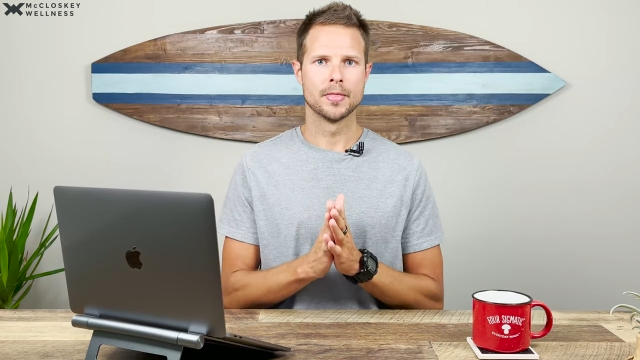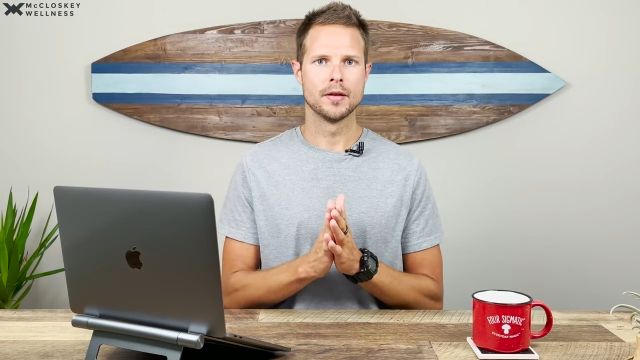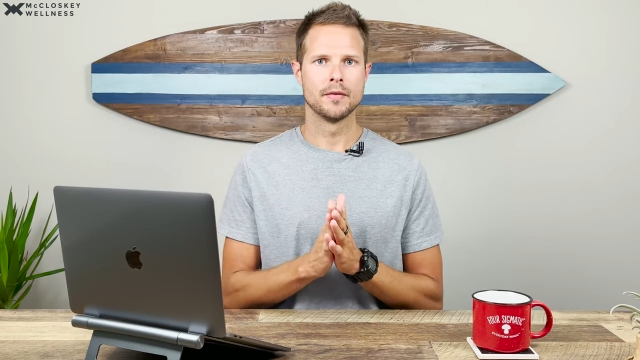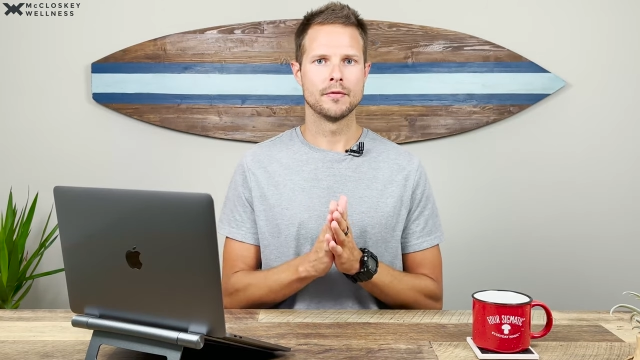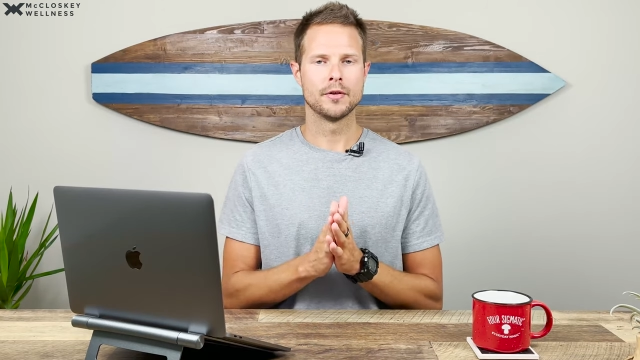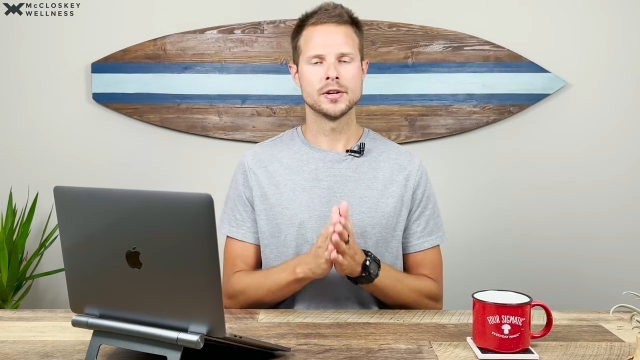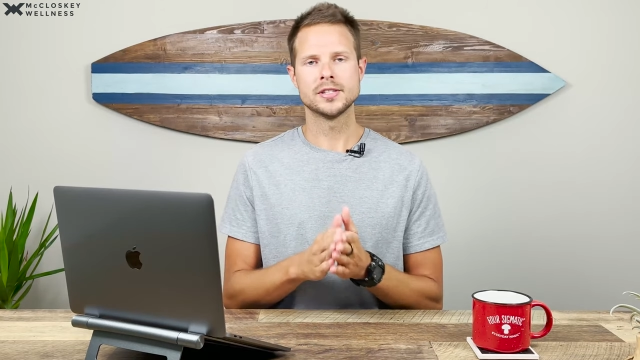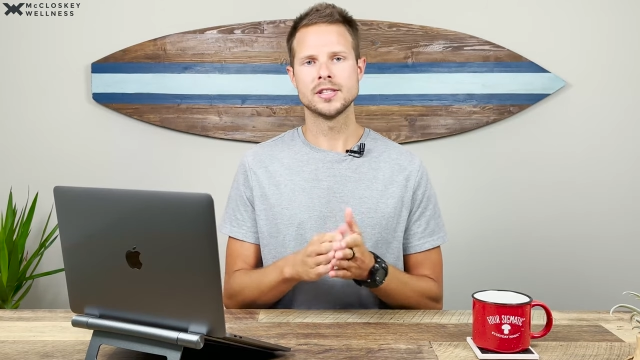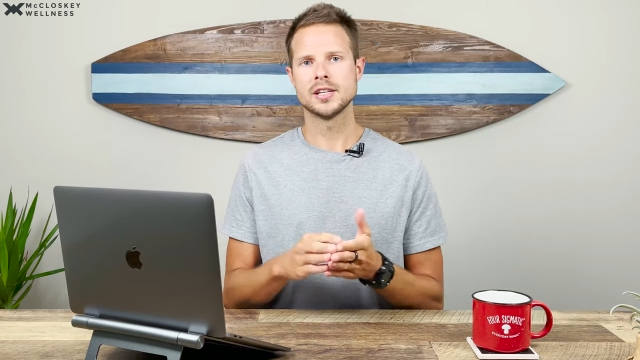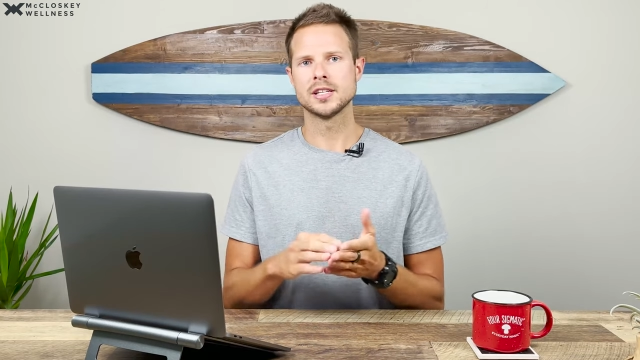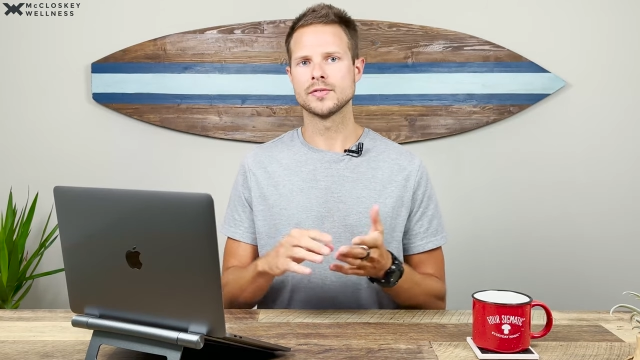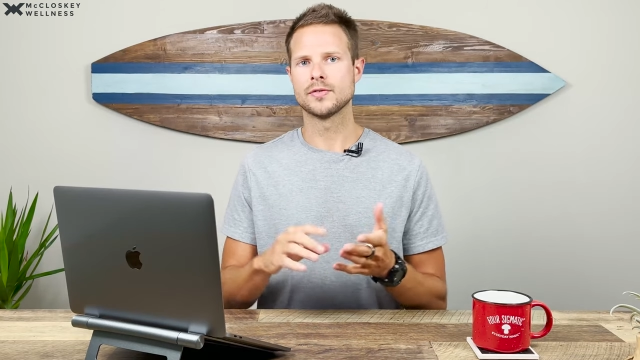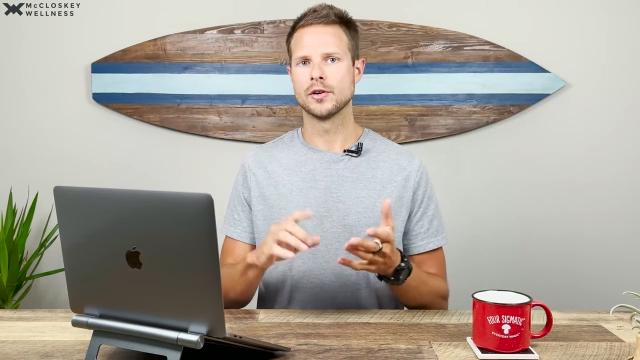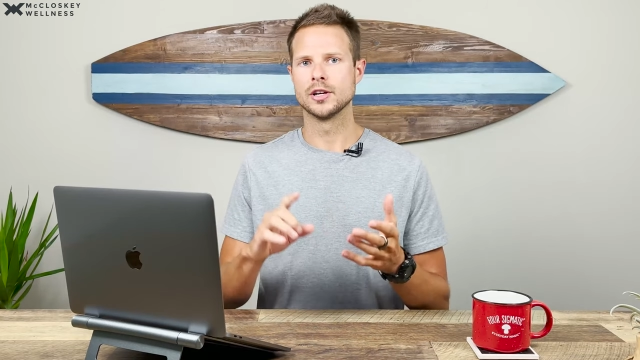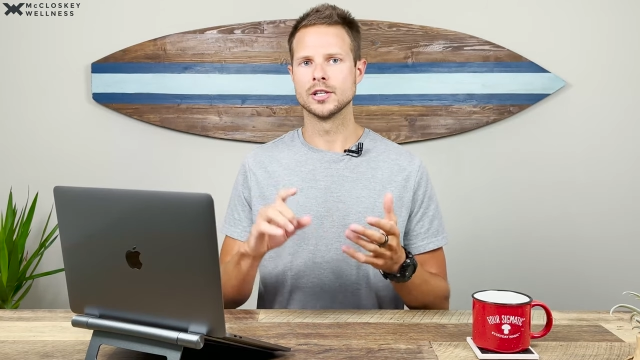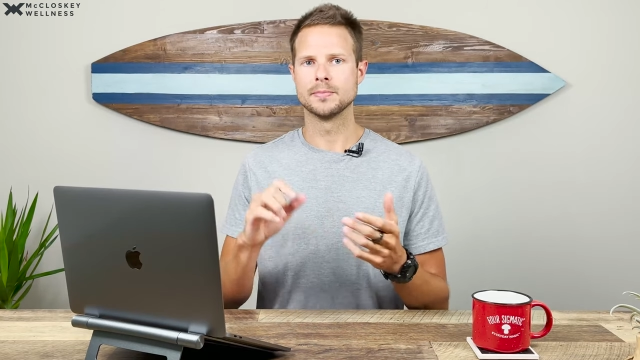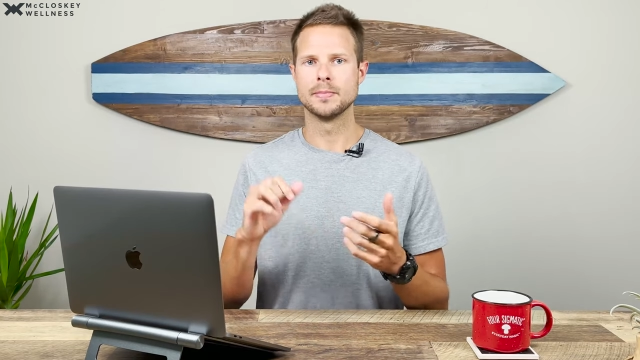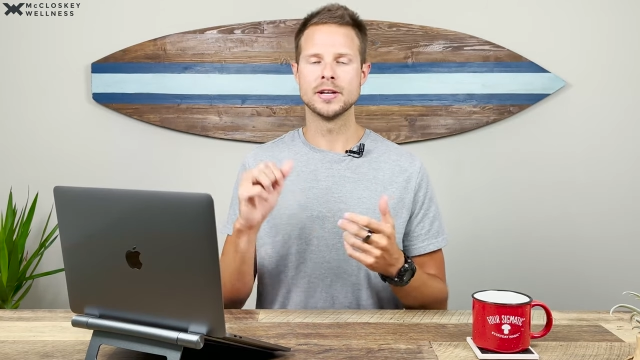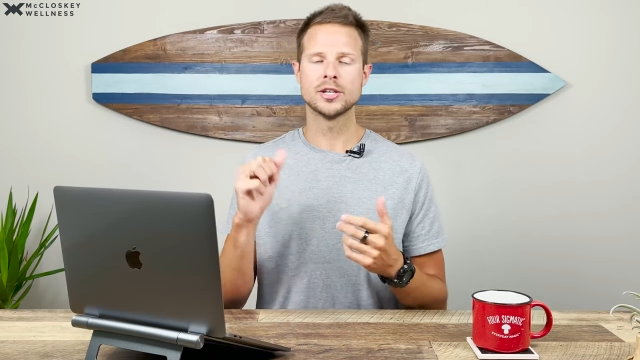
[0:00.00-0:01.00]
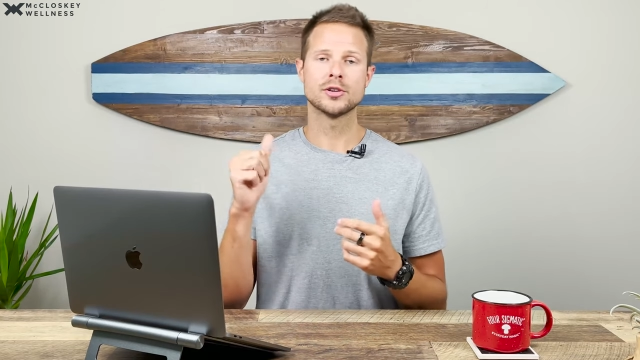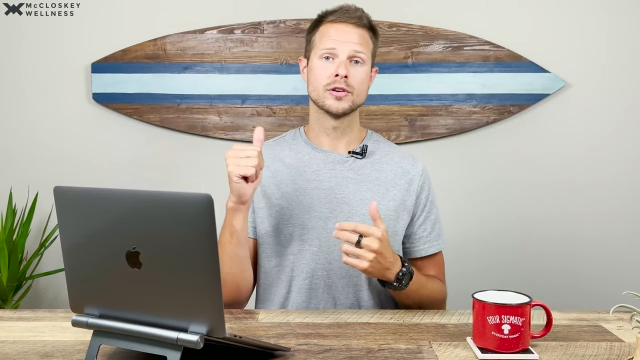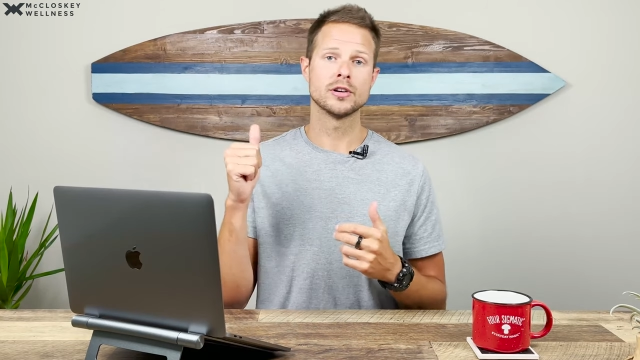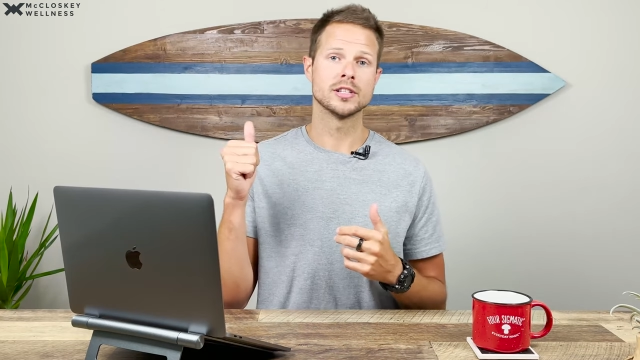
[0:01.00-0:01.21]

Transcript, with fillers: first things first, make sure